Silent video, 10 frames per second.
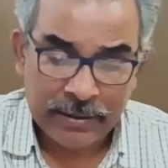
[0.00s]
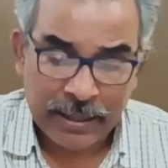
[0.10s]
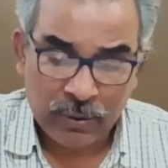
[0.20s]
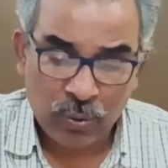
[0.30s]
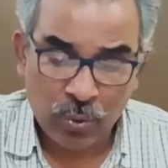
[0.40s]

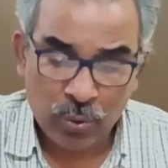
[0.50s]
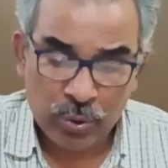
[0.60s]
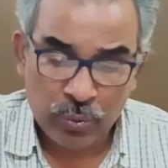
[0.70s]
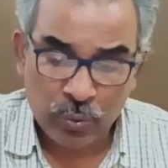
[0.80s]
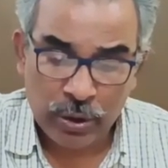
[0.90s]
the
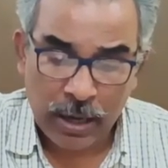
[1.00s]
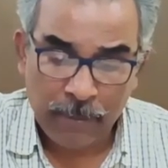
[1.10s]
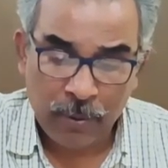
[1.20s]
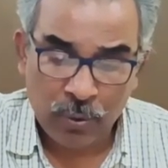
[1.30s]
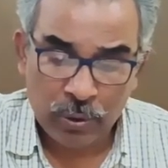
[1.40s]
court would
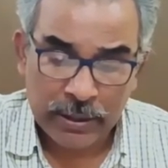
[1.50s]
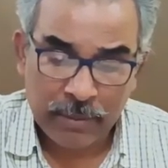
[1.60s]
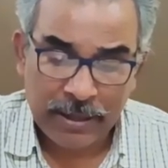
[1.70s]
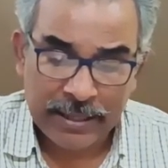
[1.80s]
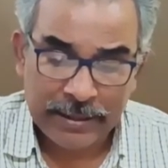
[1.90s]
uphold
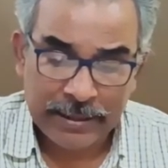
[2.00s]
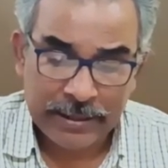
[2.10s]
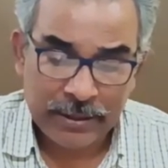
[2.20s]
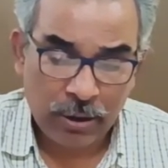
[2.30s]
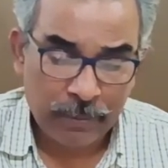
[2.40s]
the
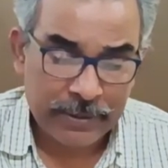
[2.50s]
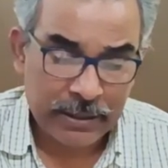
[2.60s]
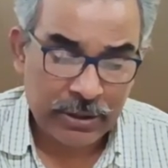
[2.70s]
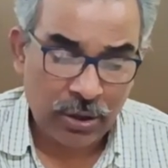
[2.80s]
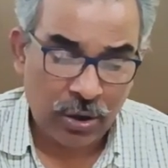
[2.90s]
validity of
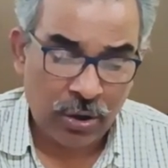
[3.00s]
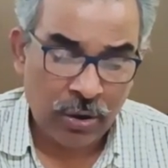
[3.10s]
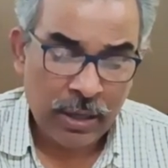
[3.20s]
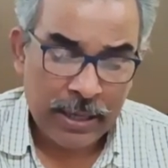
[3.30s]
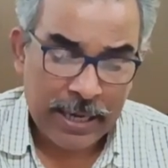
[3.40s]
such
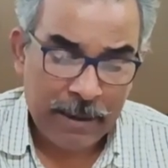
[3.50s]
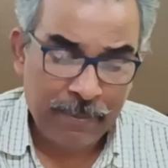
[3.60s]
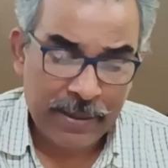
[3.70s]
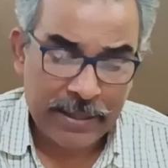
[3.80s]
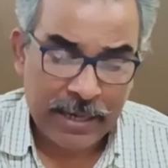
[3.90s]
law if
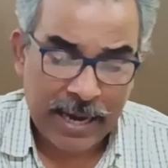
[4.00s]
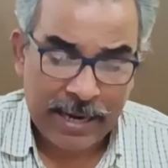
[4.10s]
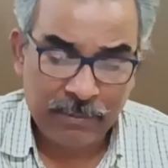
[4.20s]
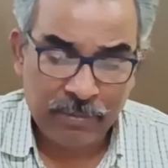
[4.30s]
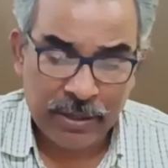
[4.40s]
it
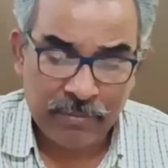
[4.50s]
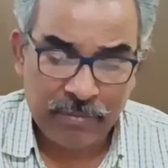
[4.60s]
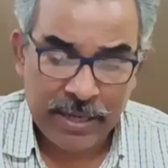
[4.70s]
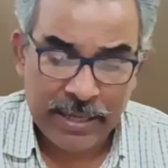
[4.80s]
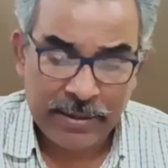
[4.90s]
had
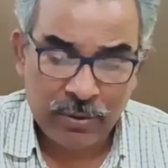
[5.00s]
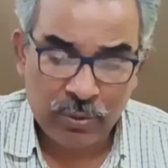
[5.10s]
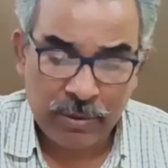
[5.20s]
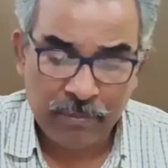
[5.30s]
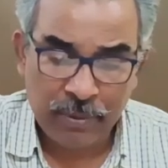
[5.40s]
been made
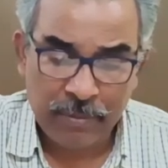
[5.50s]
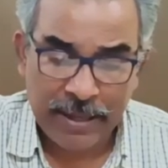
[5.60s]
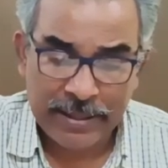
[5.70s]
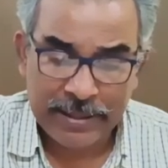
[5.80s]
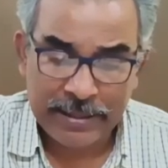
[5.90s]
to
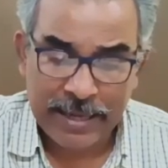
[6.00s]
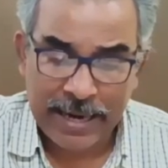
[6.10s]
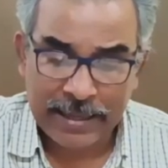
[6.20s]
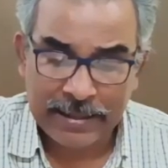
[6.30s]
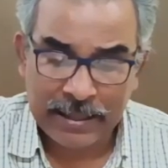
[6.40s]
implement a
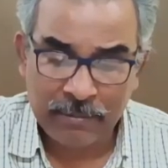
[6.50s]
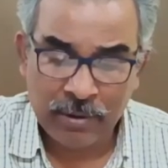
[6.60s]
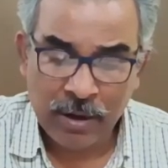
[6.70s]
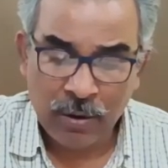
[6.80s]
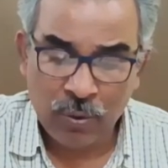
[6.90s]

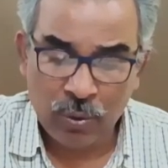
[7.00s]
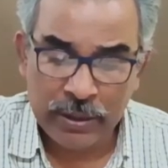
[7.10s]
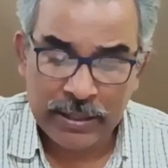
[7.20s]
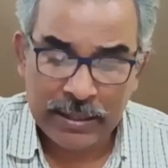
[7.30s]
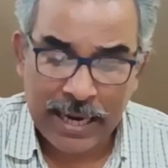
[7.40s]
directive
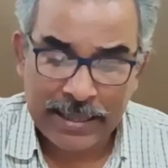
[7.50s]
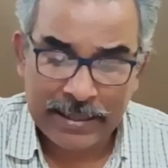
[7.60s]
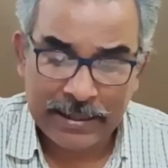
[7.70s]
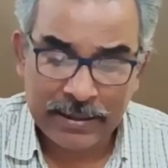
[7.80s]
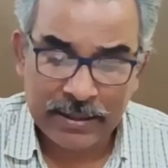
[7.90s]
holding
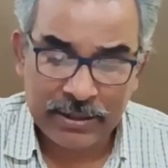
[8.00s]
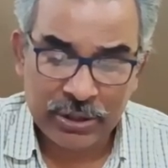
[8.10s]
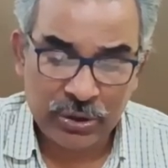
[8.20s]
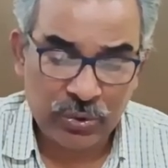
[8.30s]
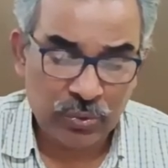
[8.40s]
that it
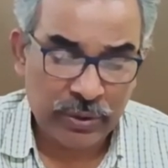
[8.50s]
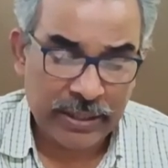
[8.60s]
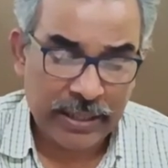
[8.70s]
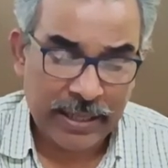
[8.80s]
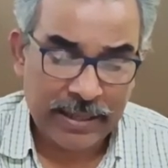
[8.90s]

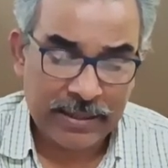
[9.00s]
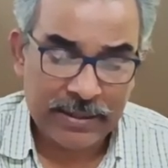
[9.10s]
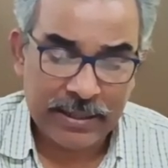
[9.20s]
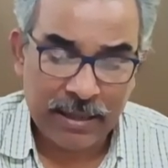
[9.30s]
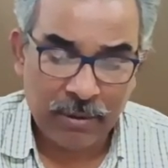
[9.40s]
constituted a
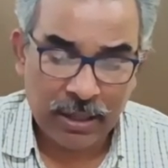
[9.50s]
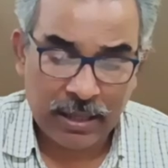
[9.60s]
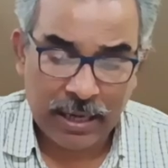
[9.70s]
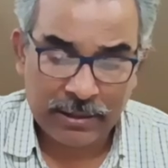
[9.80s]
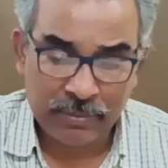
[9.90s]
reasonable
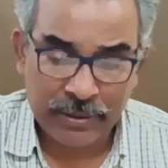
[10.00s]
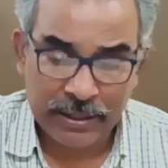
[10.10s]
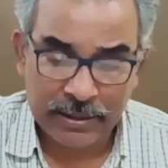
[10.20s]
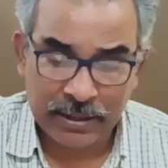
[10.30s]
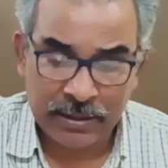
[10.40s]

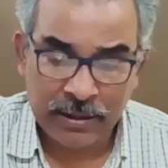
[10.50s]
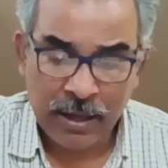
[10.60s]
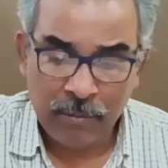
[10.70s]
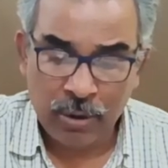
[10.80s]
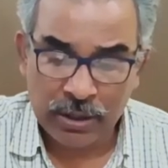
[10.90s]
classification
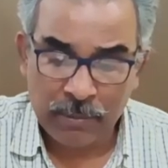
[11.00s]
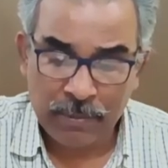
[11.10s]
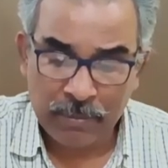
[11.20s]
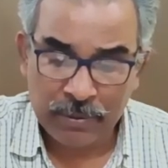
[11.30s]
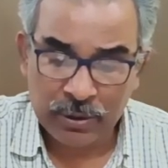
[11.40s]
for the
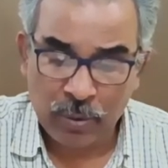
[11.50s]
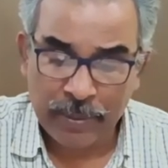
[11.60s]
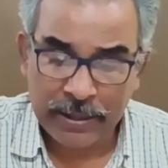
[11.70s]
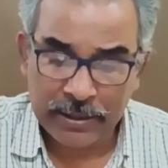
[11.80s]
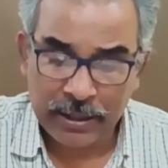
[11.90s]
purpose of
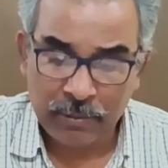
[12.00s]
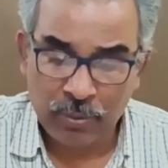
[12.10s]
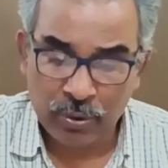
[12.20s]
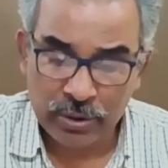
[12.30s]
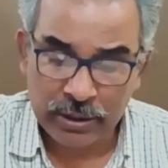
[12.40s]
Article
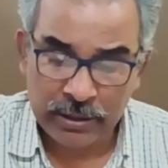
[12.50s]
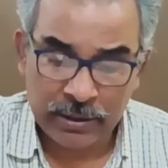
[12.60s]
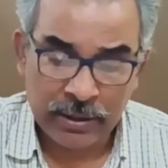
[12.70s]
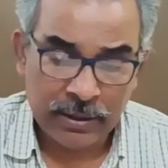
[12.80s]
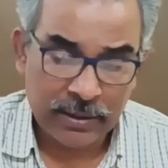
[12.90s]

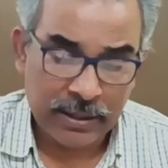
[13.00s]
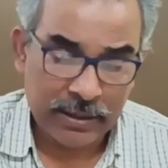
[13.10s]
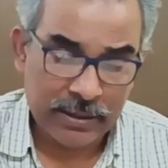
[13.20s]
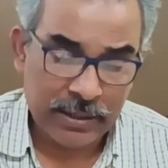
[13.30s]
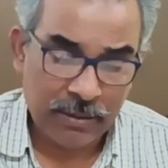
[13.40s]
14. The
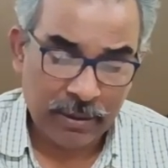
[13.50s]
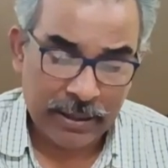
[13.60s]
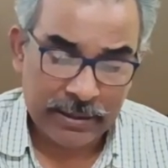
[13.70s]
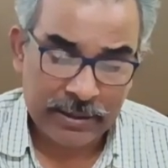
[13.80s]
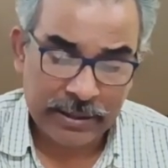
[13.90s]
reasonable
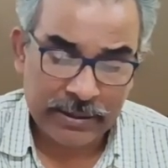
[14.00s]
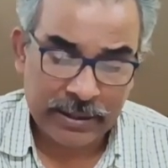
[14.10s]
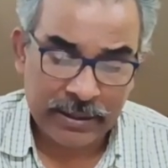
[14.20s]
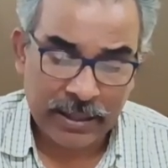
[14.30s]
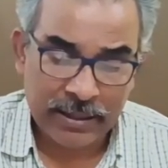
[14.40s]

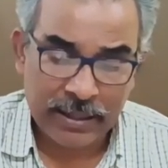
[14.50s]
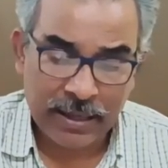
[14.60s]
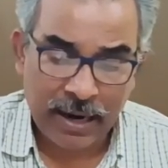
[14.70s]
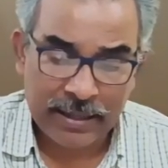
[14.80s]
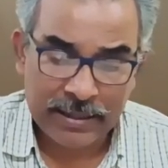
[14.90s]
restriction under
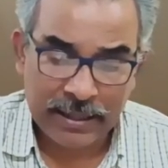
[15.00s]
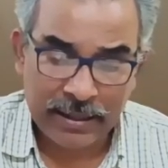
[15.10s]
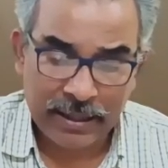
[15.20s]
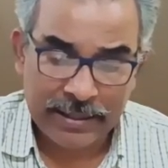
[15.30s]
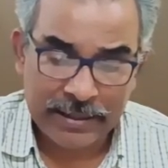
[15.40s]
Article
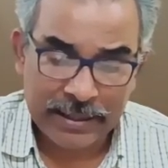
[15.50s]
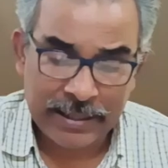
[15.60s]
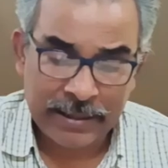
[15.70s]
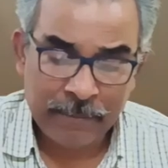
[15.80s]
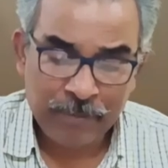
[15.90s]

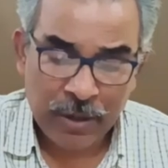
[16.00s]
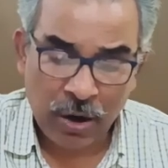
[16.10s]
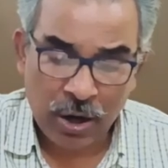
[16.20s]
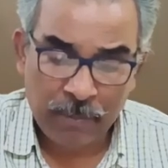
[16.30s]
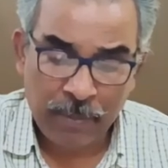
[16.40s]
19
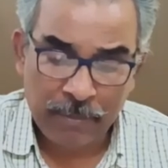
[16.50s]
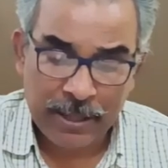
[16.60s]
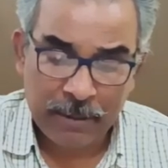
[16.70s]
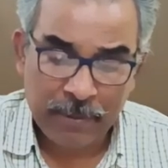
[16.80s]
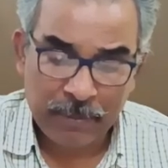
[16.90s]
or
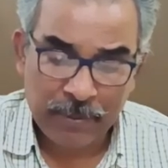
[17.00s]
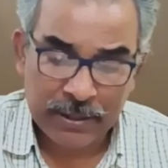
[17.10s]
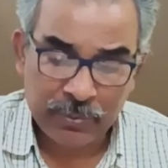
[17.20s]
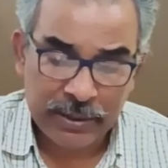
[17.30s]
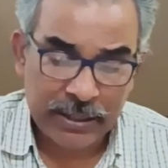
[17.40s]
public
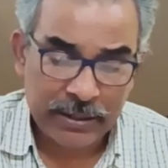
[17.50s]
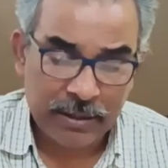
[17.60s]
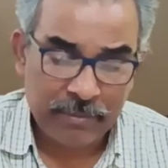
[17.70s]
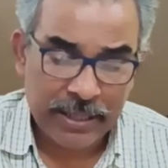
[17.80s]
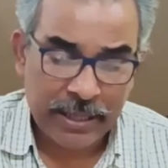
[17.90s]
purpose within
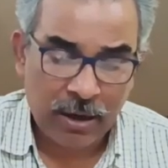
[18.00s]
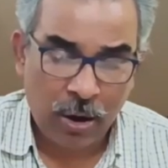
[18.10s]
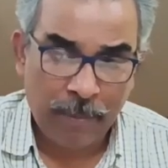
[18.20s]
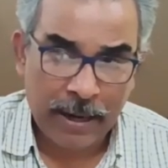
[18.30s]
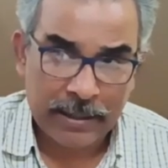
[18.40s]
the meaning
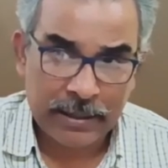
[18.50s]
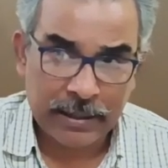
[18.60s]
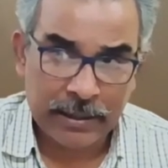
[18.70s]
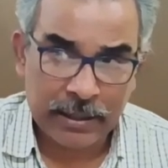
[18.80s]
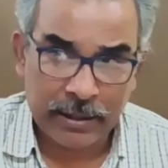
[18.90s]
of
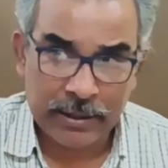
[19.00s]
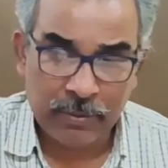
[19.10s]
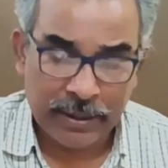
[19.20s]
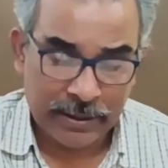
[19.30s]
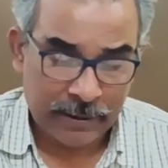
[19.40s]
Article
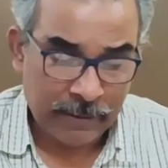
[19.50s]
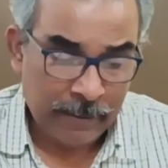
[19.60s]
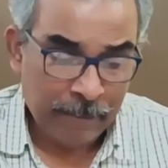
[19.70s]
31.